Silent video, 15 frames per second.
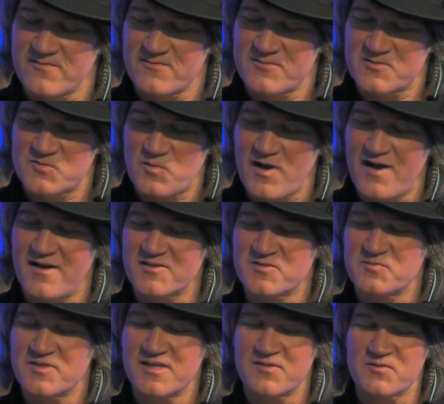was wild to
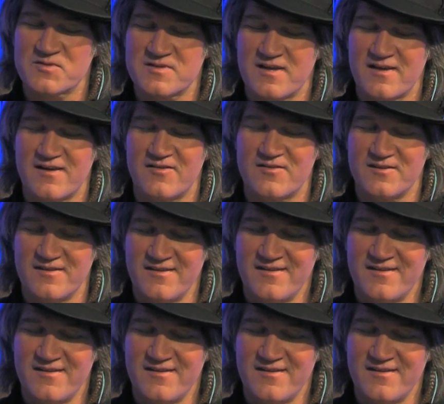me was how,